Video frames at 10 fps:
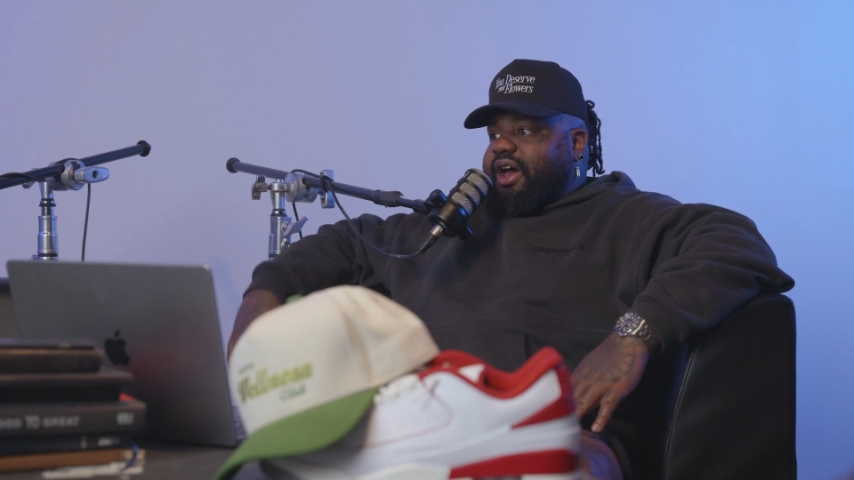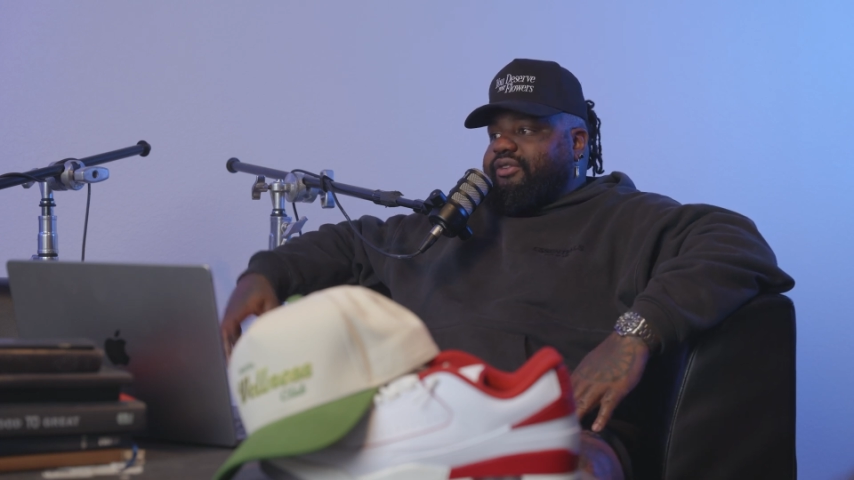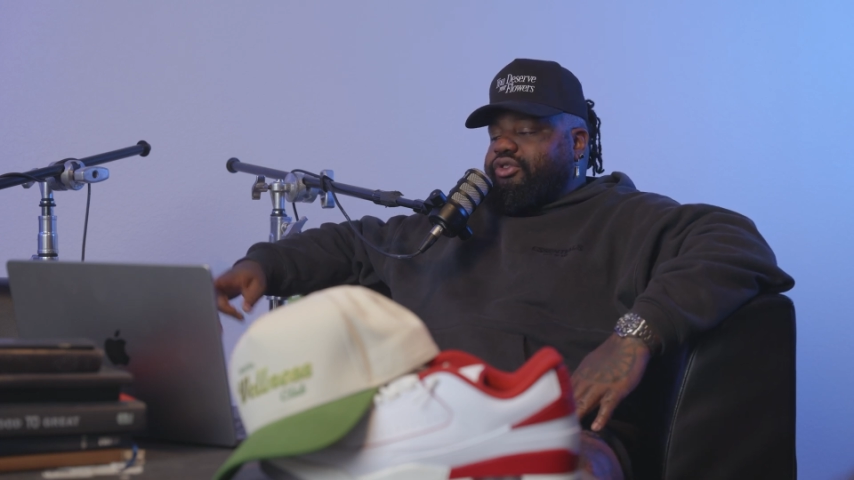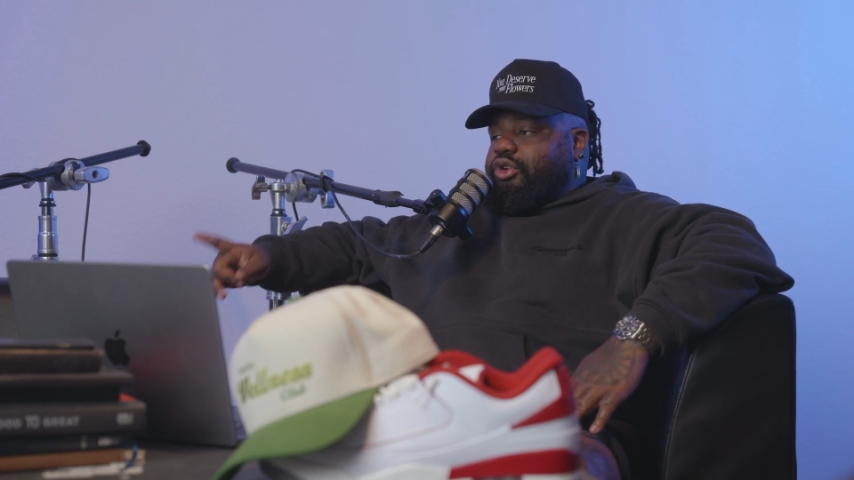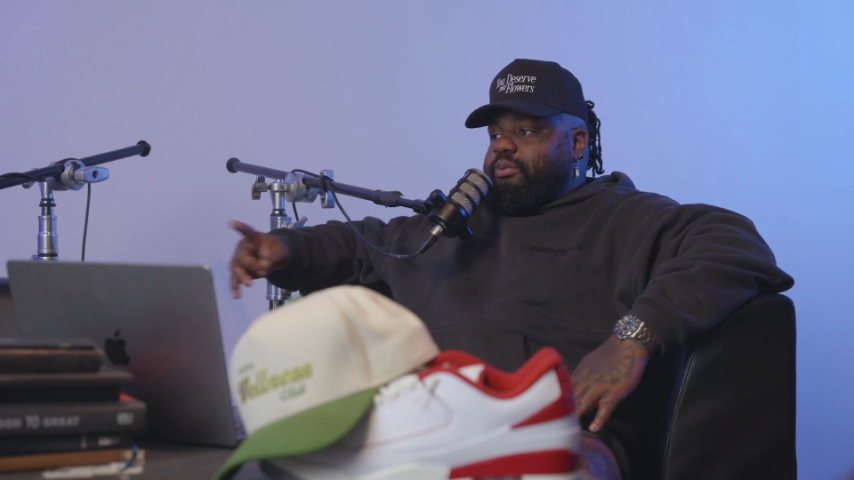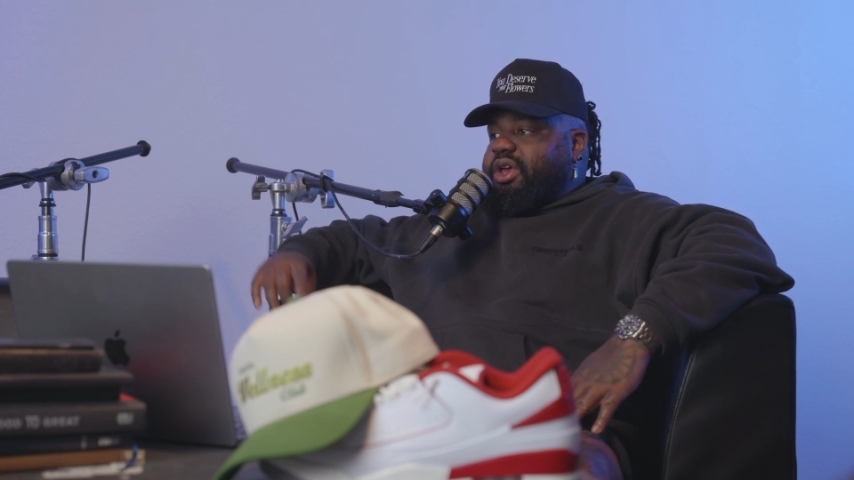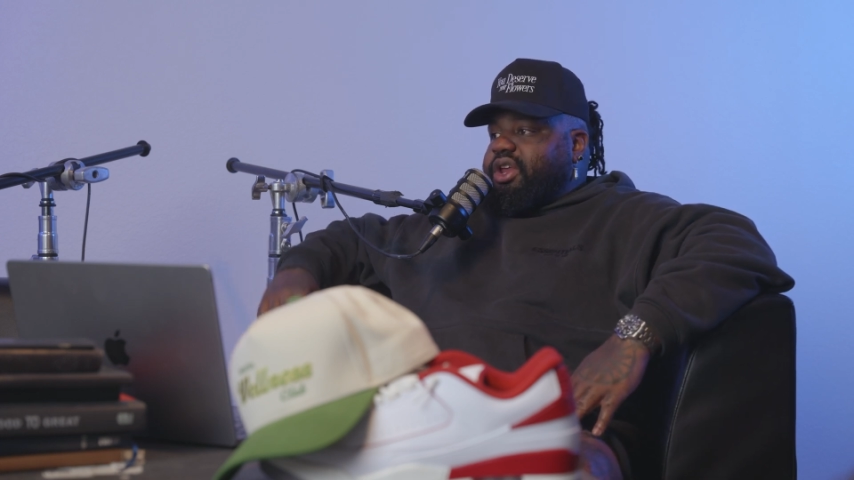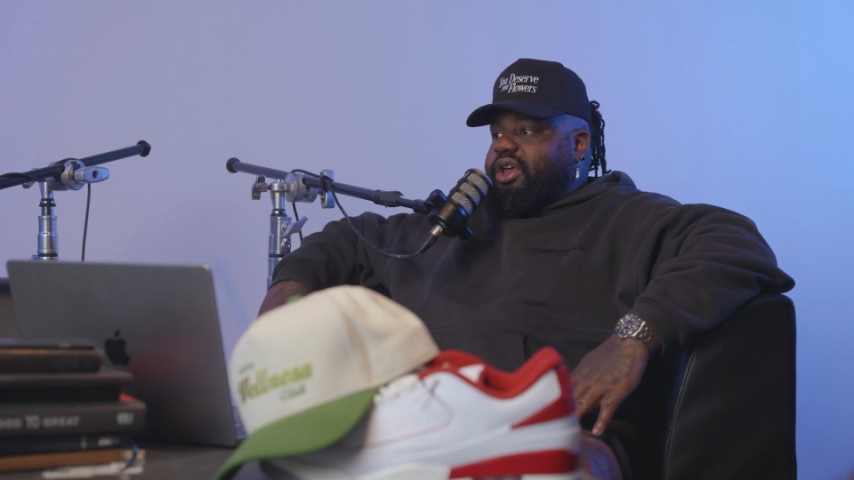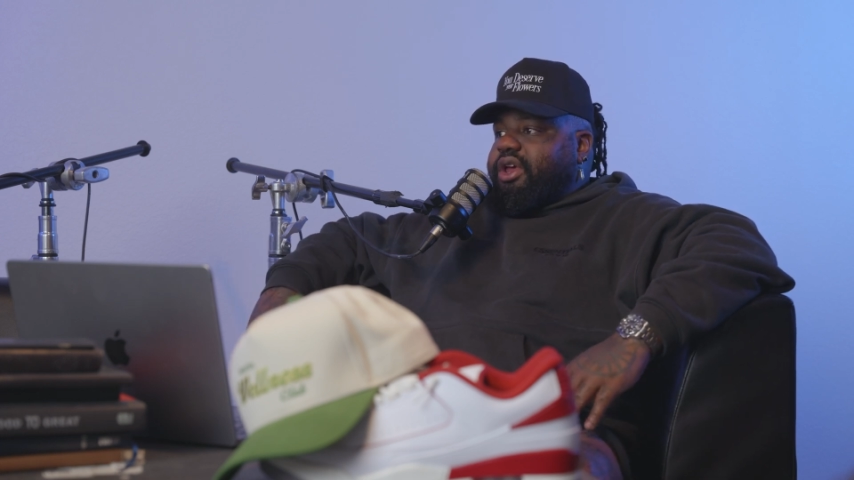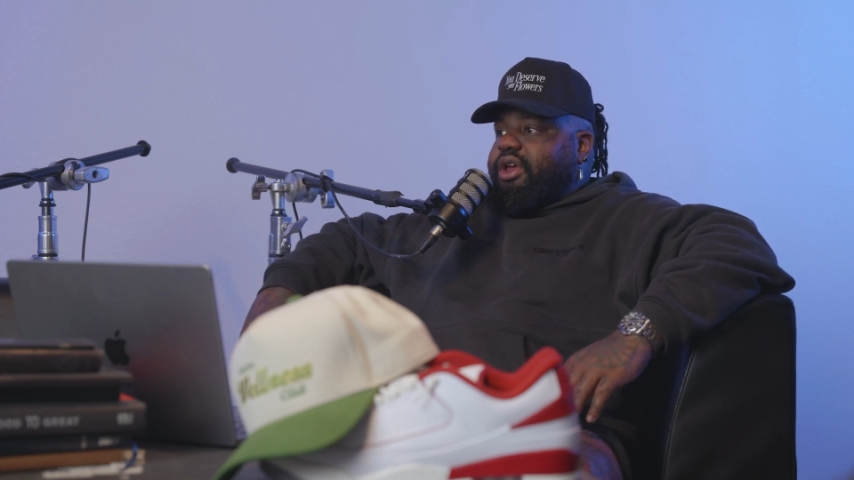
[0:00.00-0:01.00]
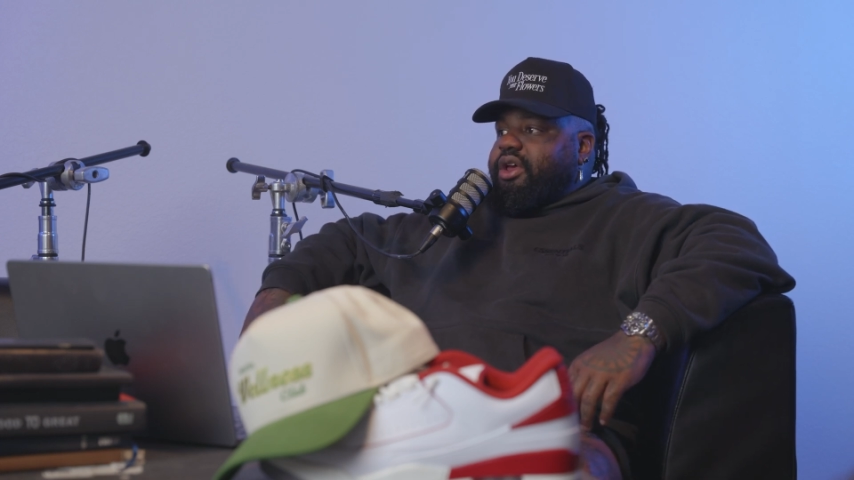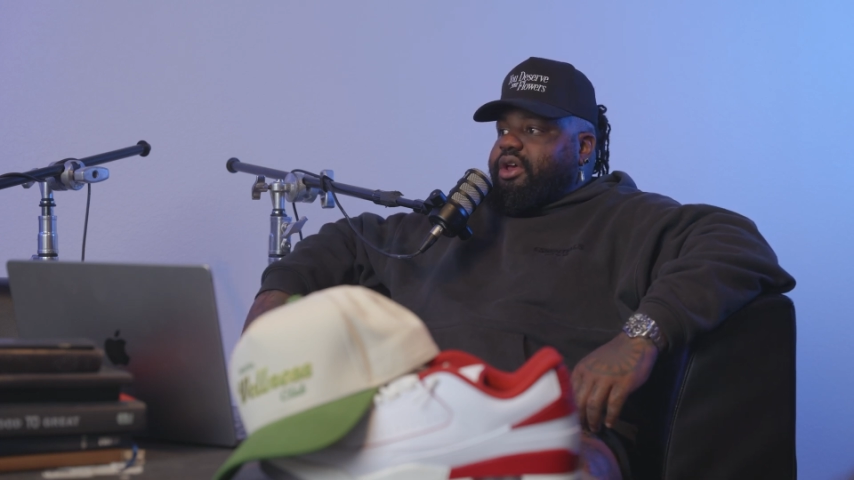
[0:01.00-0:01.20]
after a meeting,